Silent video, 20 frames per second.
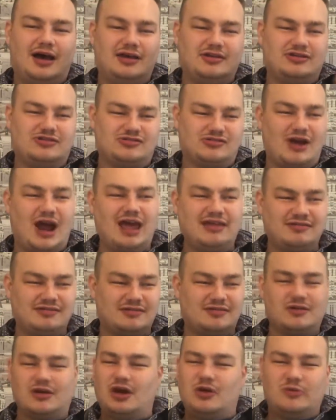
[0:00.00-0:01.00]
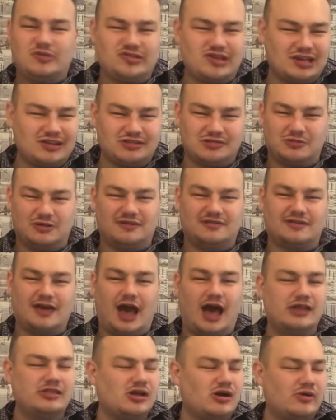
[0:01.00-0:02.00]
dress, which I just want to say, I
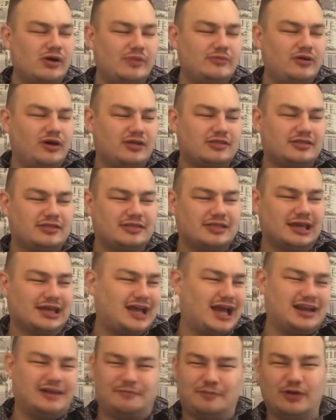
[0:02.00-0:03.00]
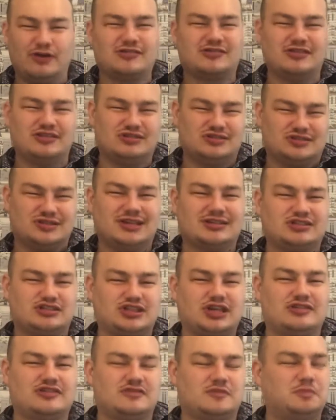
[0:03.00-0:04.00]
know I'm not the kind of person that like
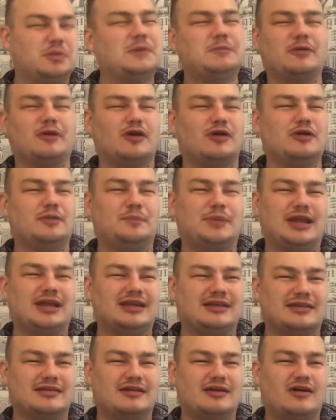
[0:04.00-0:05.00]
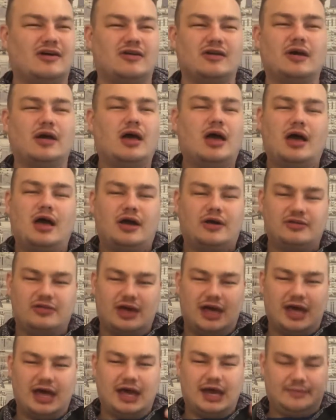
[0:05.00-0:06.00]
judges people on opinion,
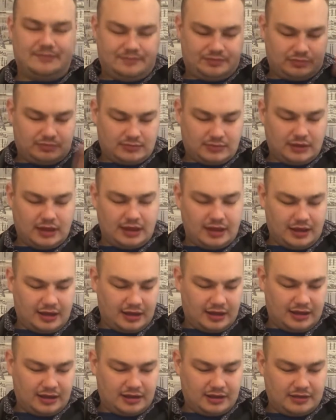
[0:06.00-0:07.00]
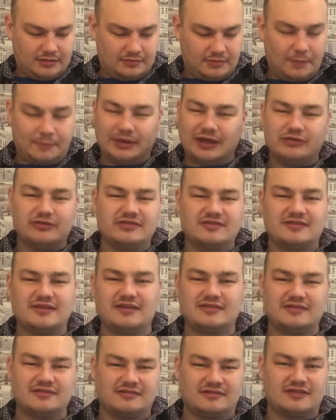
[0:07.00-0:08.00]
their appearances
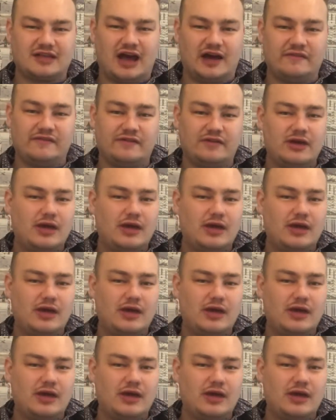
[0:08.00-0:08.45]
and stuff,